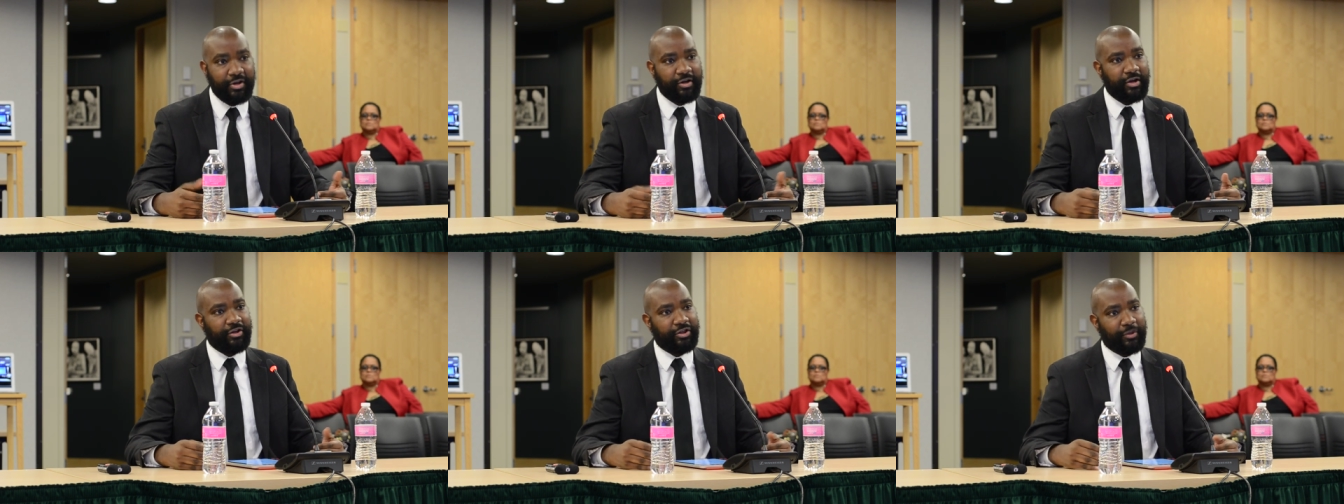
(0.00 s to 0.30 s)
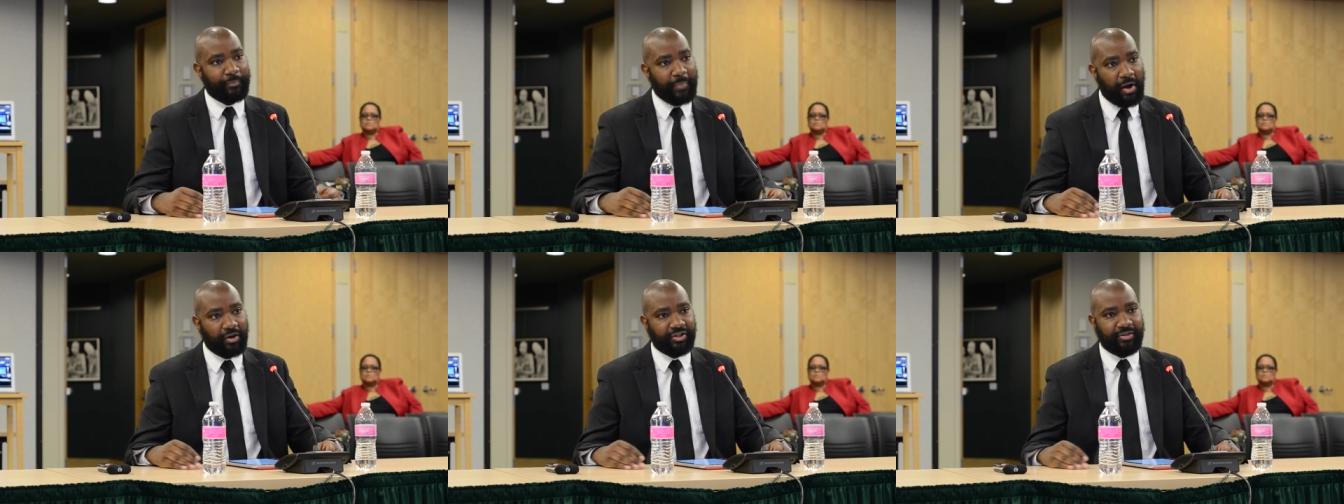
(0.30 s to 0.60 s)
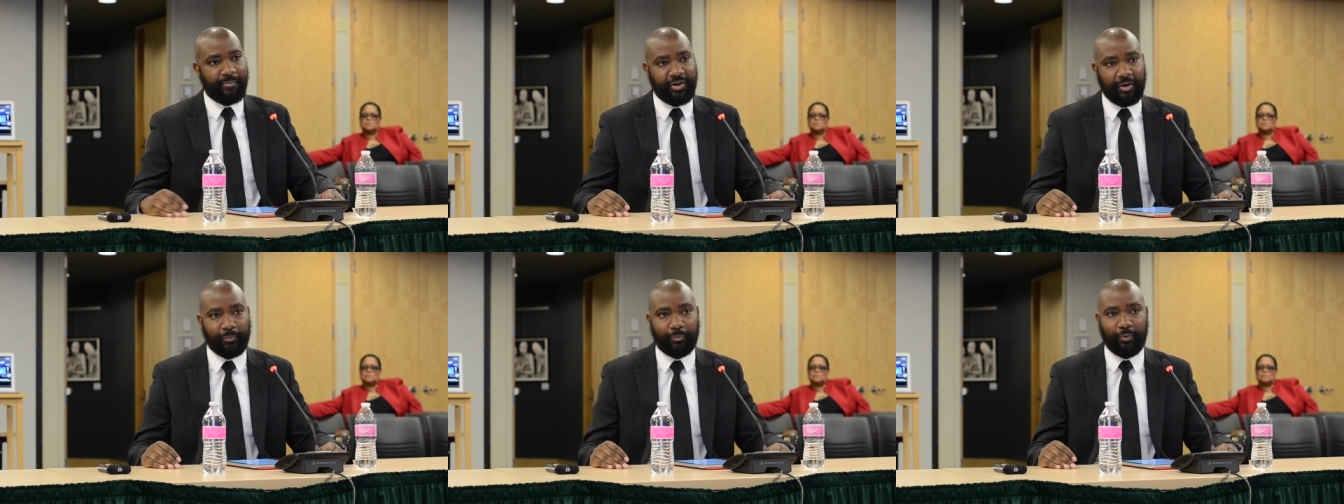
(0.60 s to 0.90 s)
in the
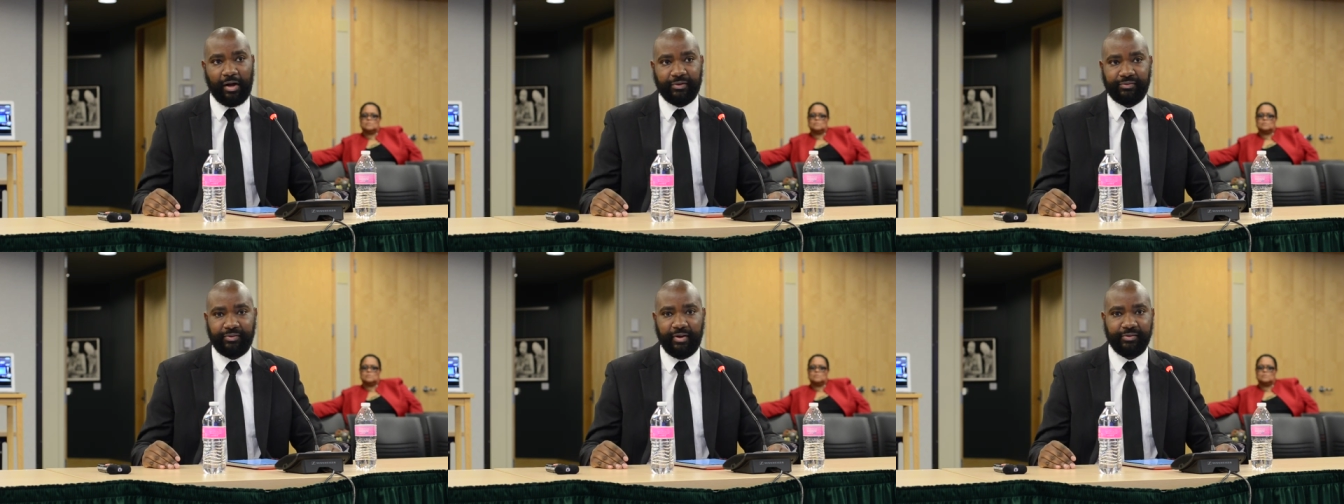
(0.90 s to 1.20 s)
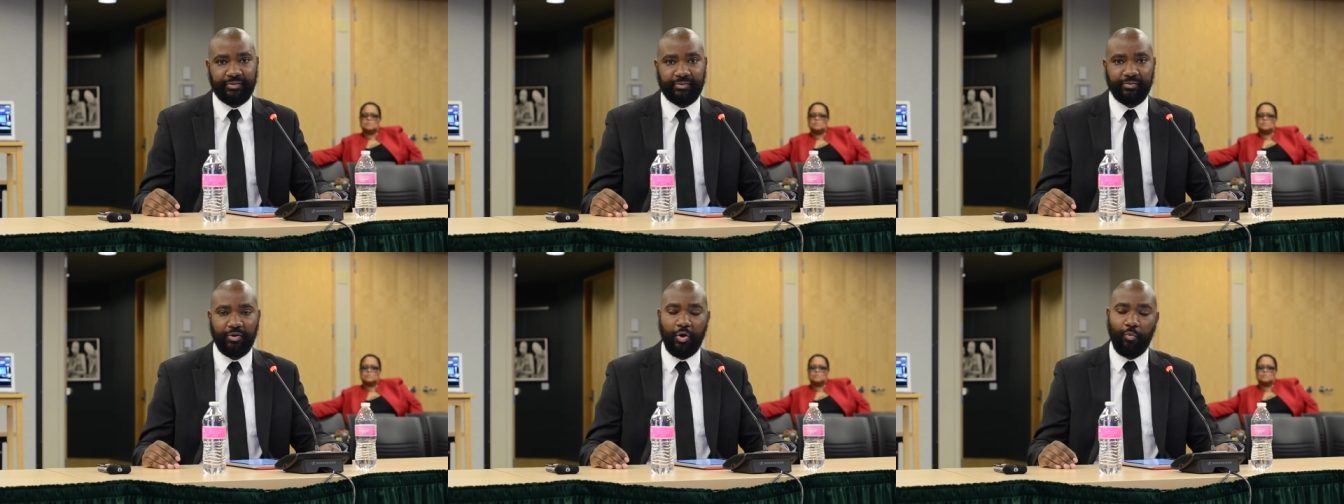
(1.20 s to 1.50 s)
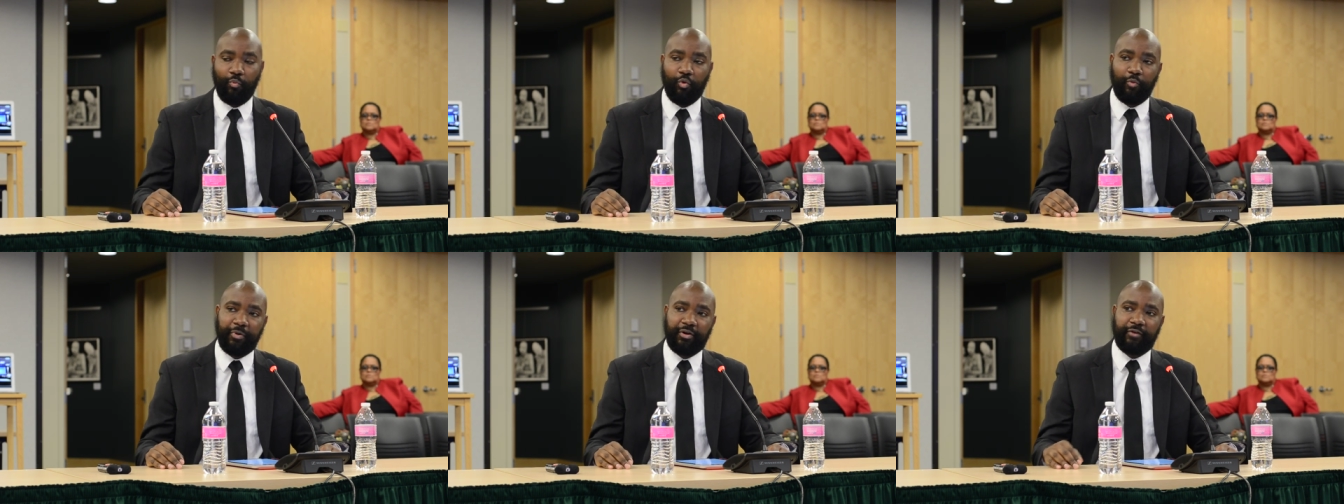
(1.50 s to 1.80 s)
policymaking process
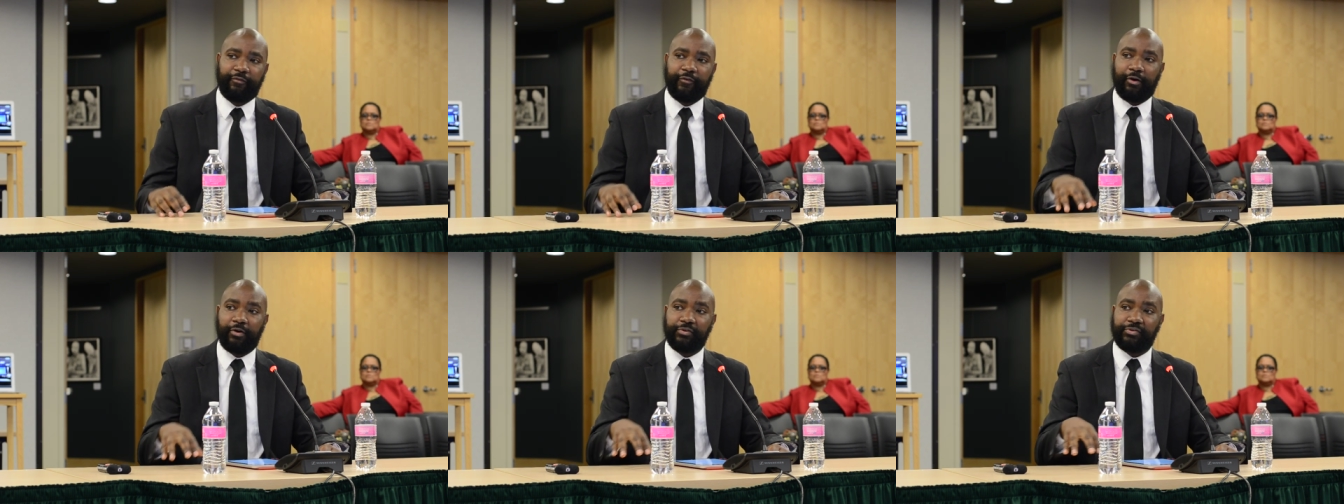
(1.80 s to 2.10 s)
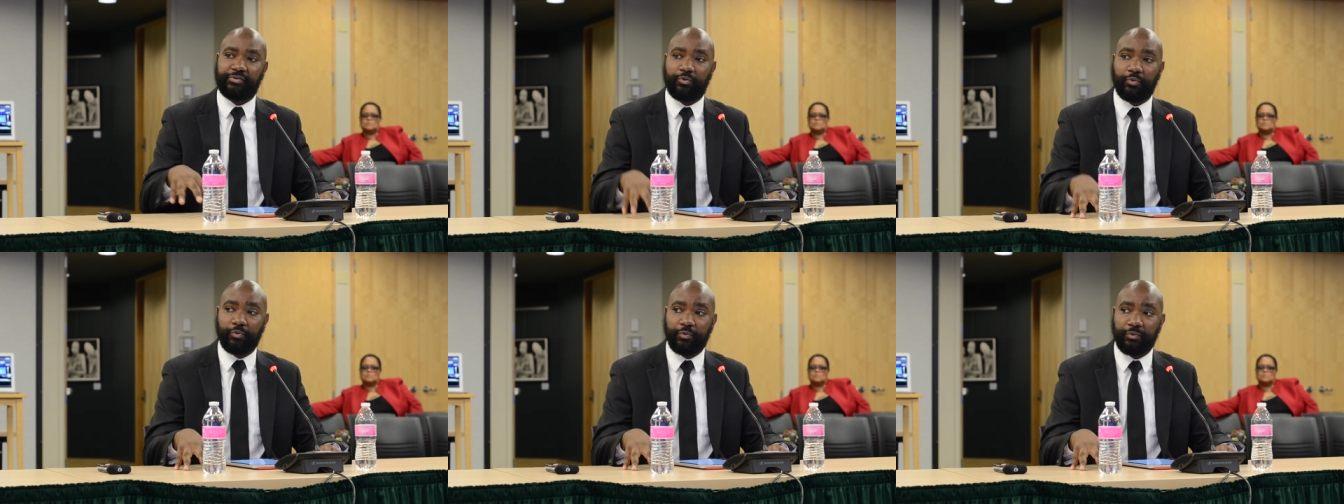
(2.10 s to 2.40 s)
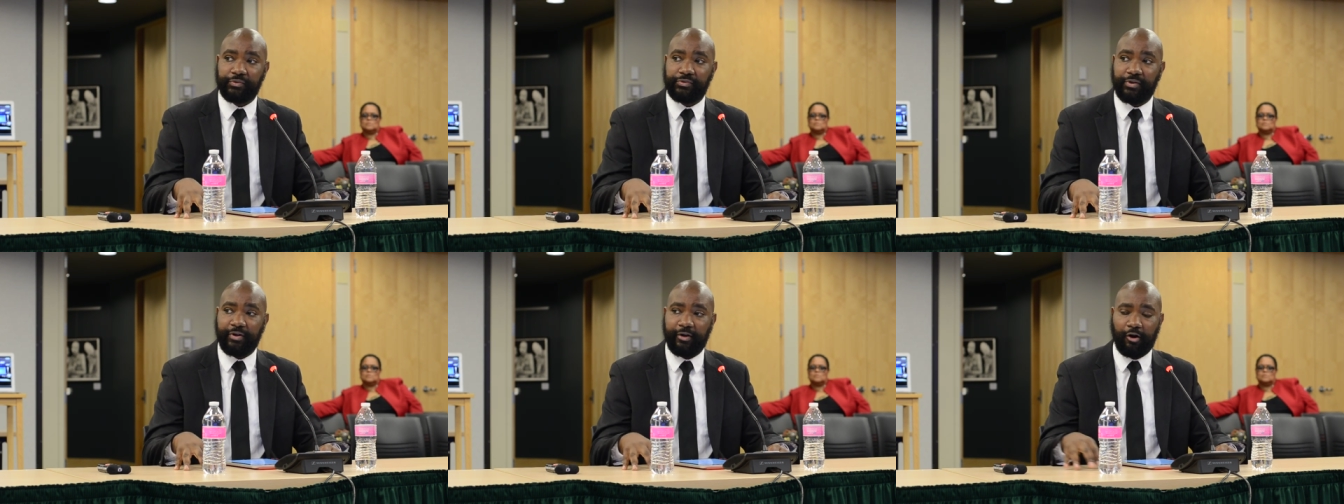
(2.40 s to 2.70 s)
will benefit our
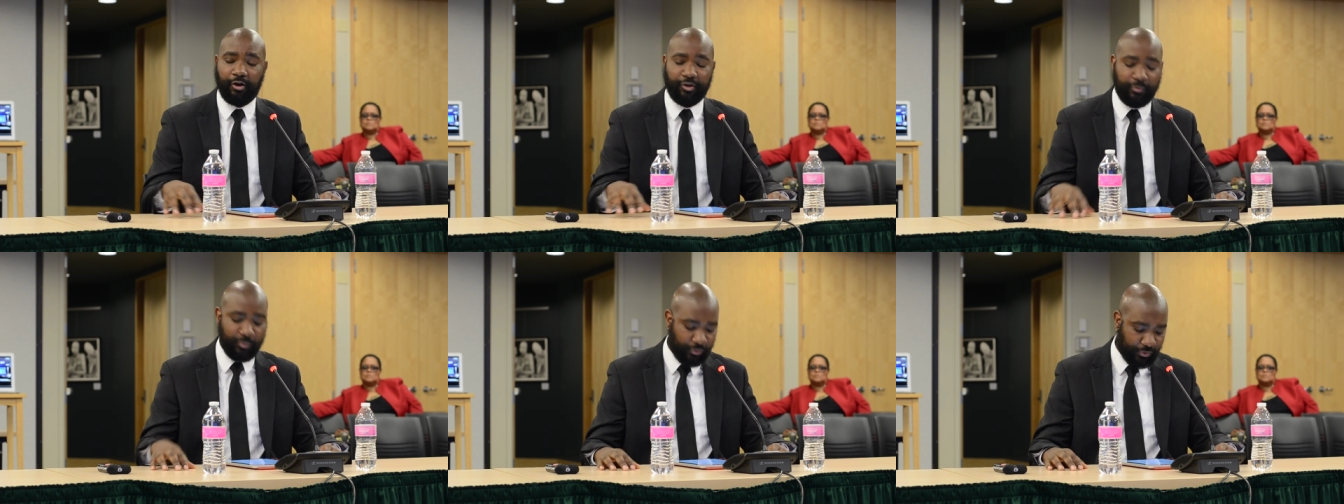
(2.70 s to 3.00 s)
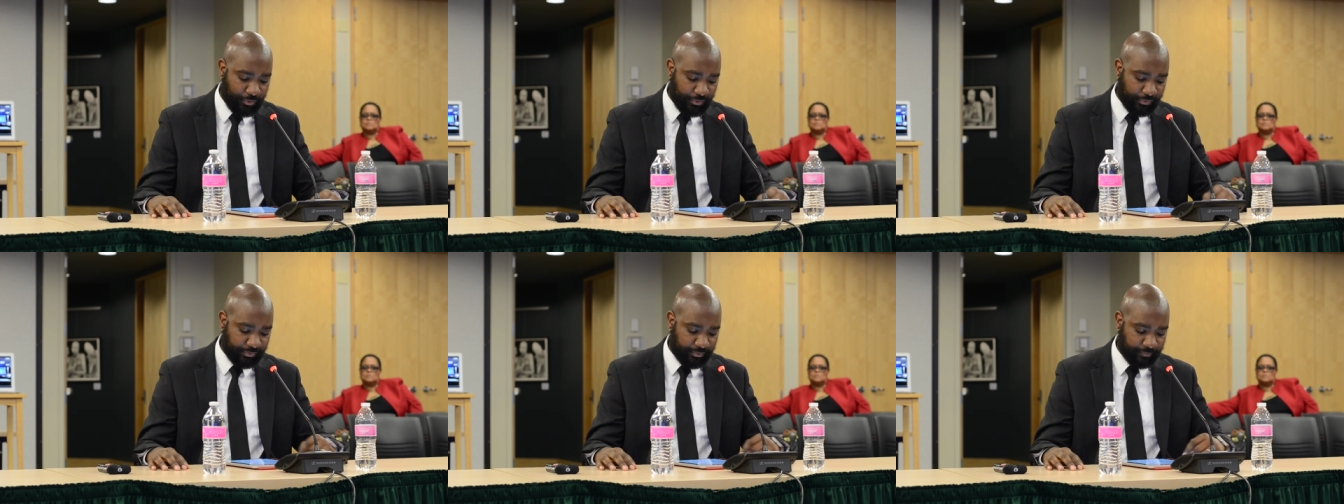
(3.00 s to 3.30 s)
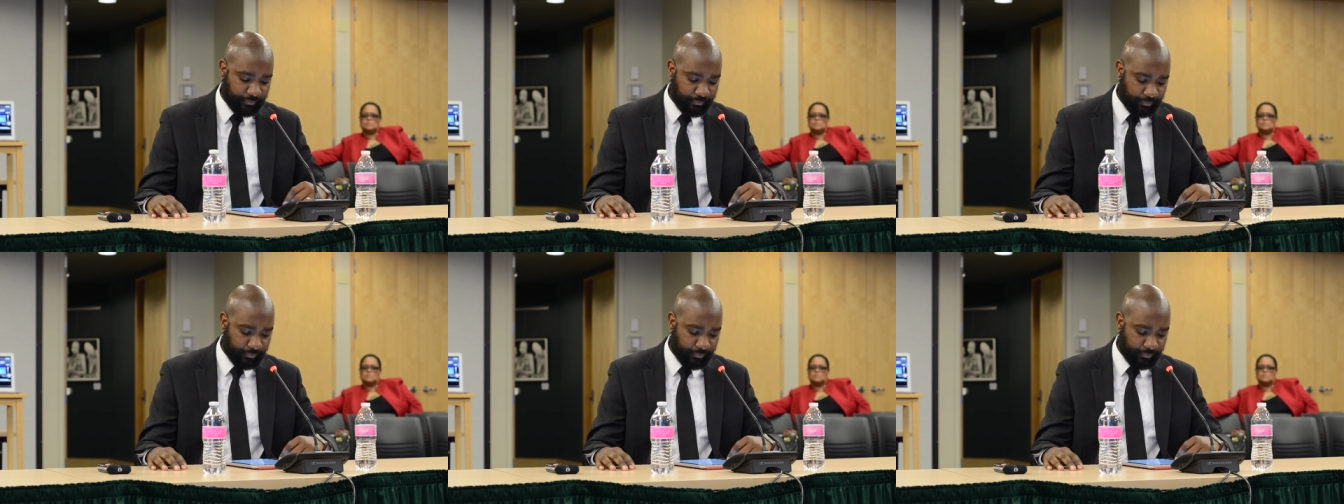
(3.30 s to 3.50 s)
schools and our communities.